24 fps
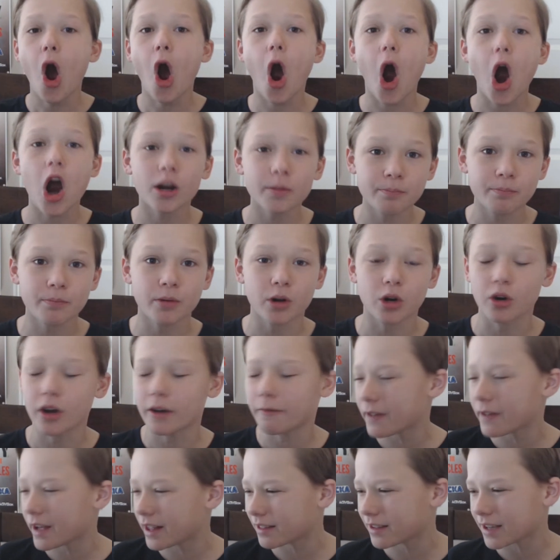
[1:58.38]
Harper, a
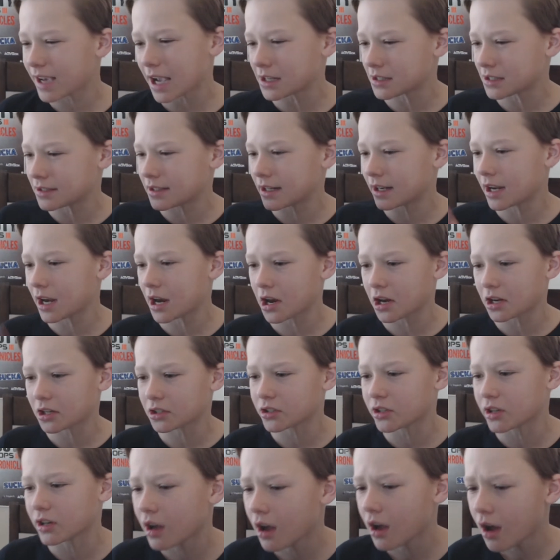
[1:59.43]
fantastic
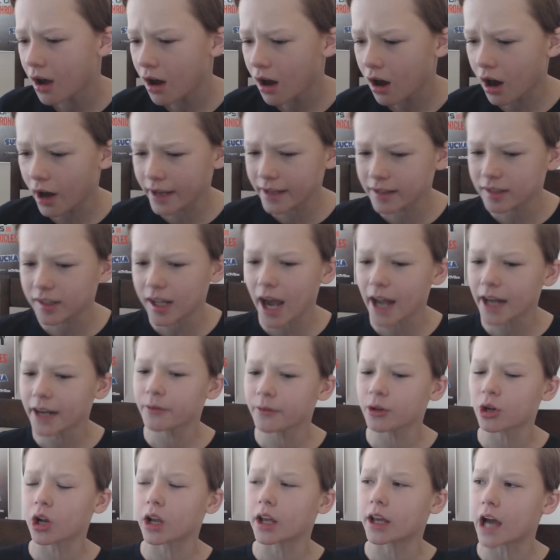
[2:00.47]
character. Uh, he's kind
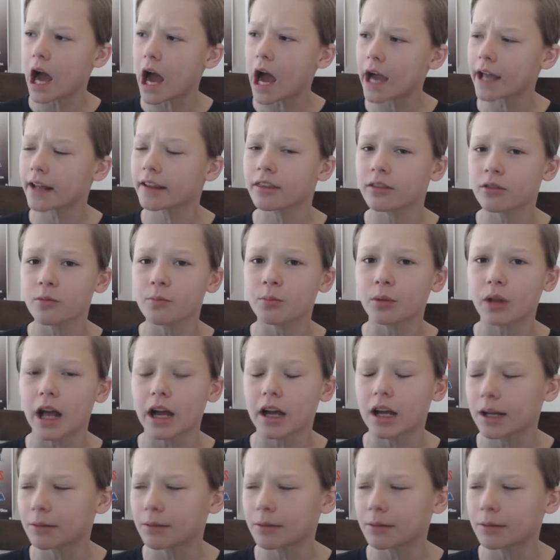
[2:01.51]
of your guide through Black